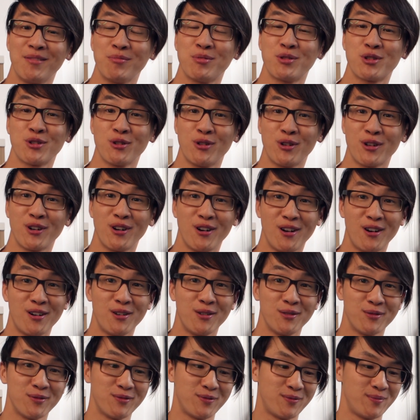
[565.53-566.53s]
sort
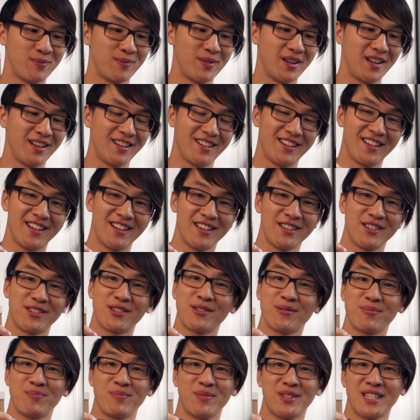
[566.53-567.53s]
of a
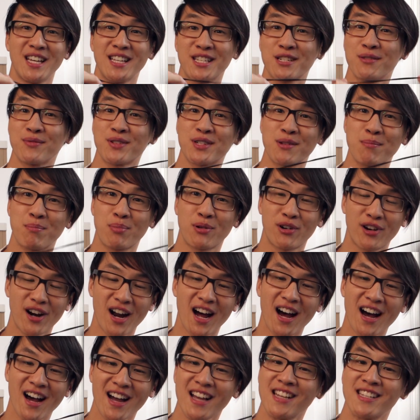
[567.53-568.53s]
sense of
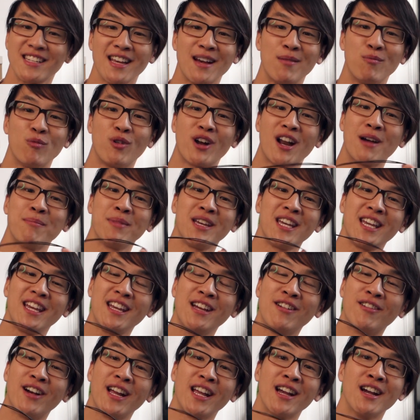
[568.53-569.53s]
surprise at what I'm
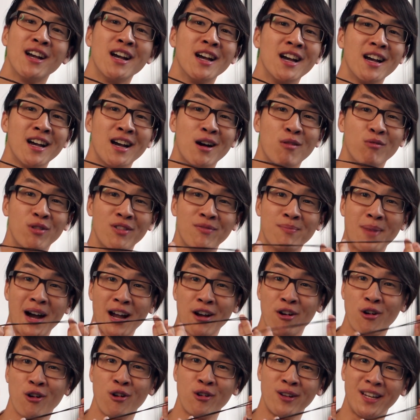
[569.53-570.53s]
hearing with
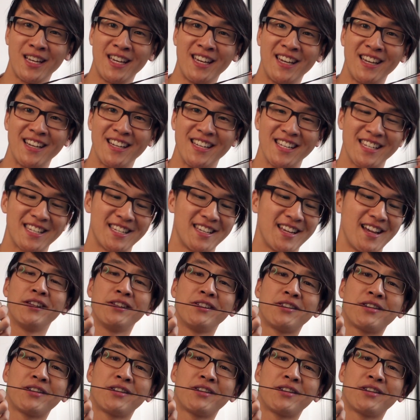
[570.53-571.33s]
my own ears.